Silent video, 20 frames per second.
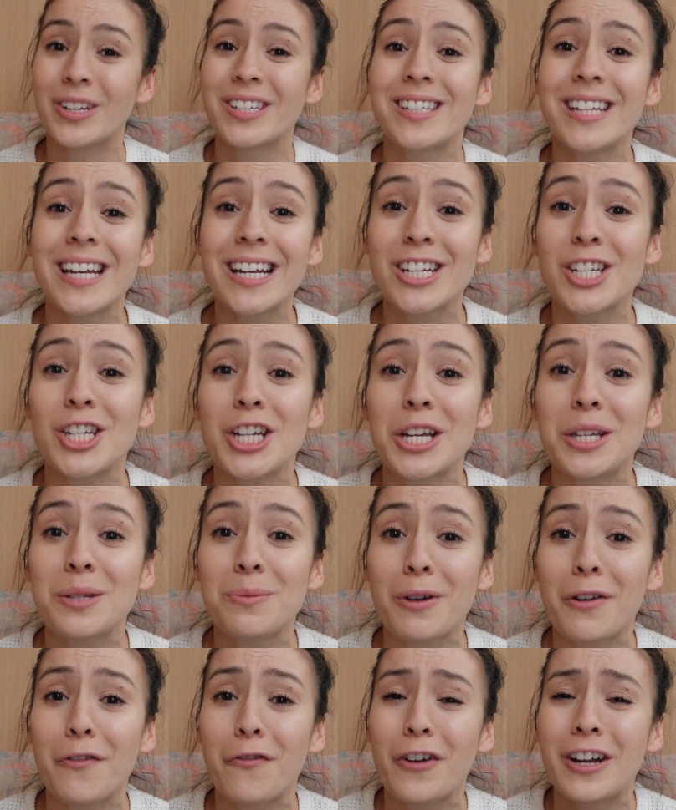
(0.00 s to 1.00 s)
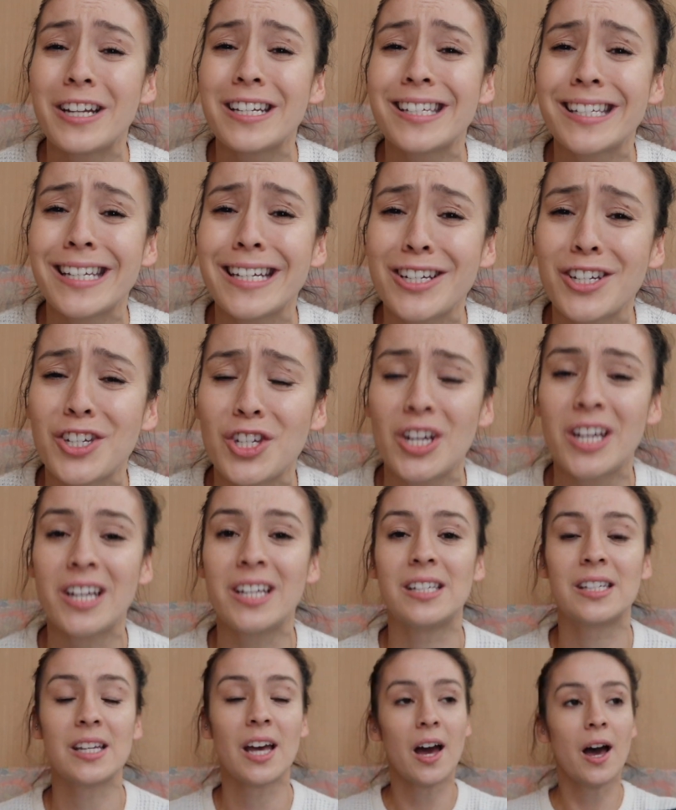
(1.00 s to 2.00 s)
6 years, my friend, 6
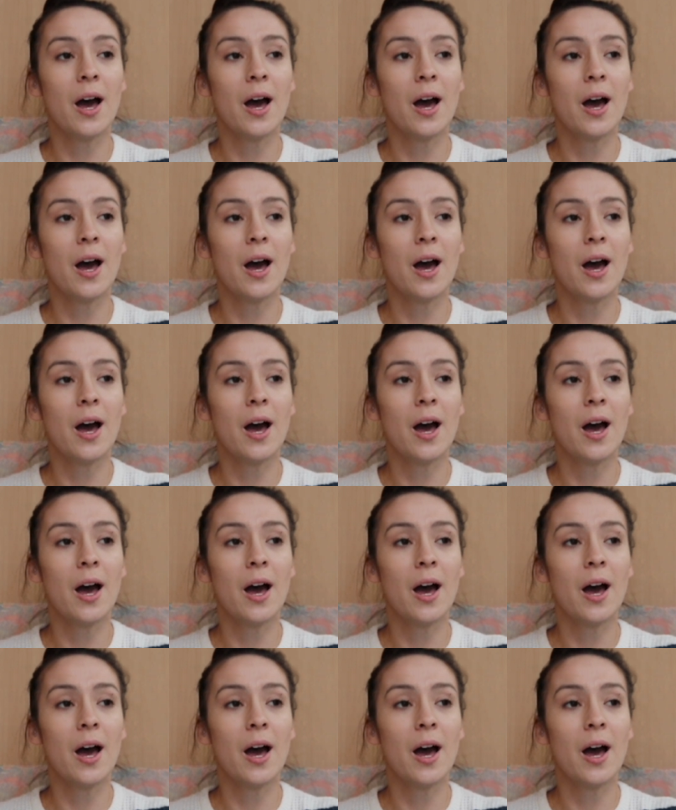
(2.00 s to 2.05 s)
years.